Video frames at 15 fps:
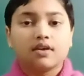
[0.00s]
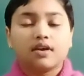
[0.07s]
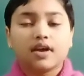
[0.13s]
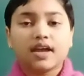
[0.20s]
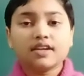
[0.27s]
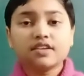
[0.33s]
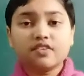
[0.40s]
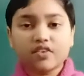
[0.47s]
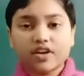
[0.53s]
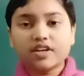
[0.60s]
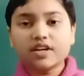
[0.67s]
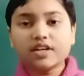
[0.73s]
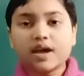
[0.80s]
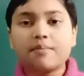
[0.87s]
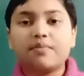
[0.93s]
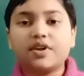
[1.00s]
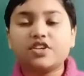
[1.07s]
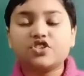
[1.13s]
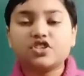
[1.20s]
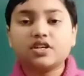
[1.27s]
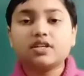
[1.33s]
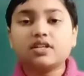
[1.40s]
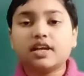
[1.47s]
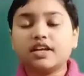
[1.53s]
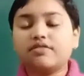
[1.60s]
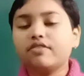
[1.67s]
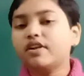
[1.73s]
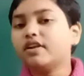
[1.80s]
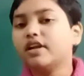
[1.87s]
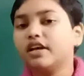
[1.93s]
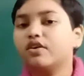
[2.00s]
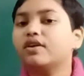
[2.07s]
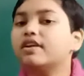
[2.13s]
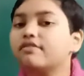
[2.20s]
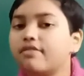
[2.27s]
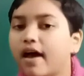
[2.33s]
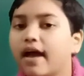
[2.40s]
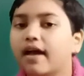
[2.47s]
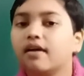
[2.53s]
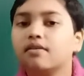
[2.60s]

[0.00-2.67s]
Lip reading: and greater temperature, it will liquidify.